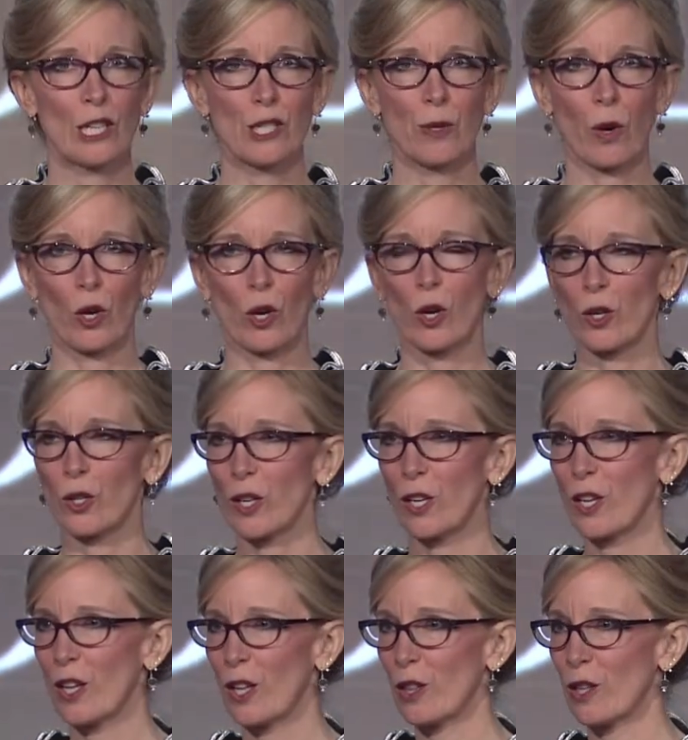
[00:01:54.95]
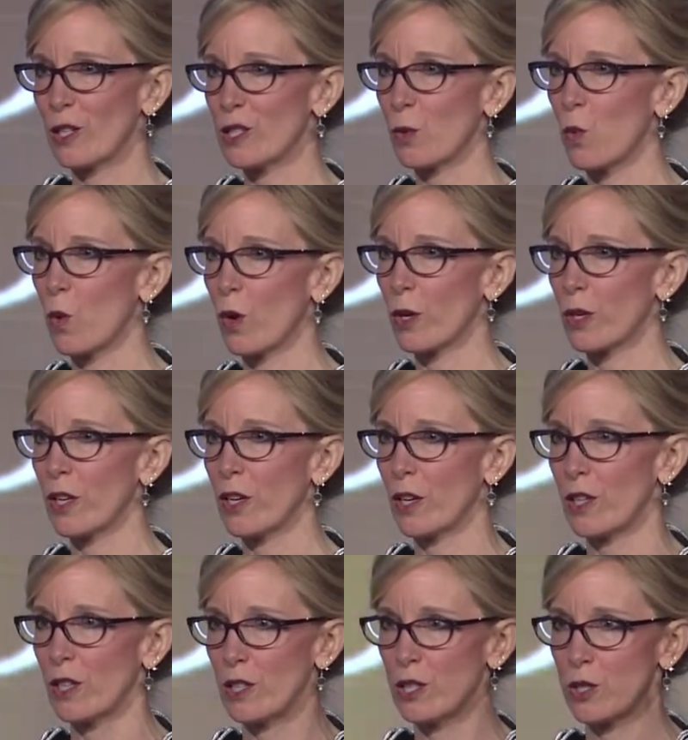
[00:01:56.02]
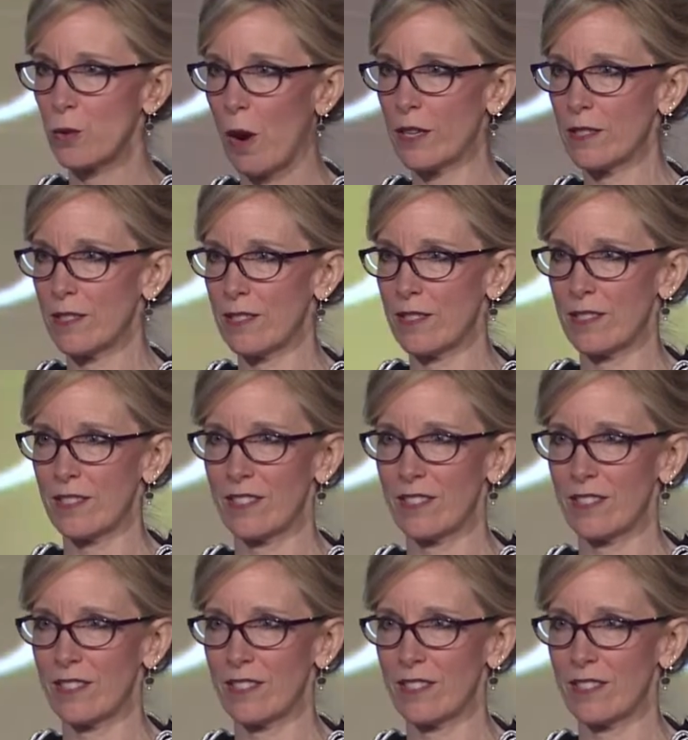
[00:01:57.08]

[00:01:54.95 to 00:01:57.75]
to earn this award twice.